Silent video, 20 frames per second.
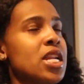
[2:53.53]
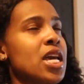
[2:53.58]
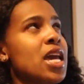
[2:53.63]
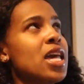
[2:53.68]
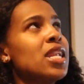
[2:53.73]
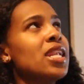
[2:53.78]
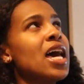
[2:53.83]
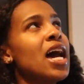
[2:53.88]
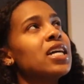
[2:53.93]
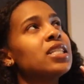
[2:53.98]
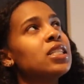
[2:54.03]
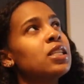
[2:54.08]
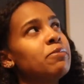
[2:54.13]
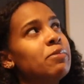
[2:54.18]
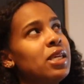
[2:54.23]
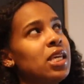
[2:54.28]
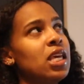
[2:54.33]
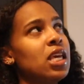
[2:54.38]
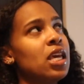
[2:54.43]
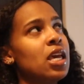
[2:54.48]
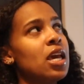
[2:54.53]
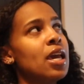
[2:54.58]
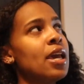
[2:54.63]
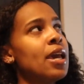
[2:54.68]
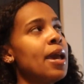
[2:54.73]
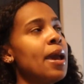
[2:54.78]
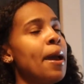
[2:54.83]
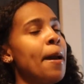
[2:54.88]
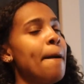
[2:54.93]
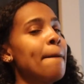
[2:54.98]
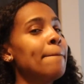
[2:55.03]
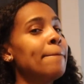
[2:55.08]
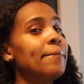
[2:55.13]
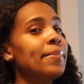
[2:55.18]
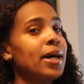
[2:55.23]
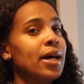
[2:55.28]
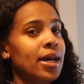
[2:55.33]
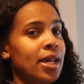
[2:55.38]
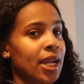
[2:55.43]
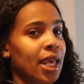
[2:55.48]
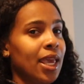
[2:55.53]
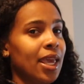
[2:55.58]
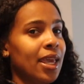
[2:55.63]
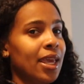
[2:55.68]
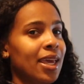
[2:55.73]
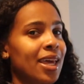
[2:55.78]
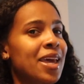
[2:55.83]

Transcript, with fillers: and not to be punny,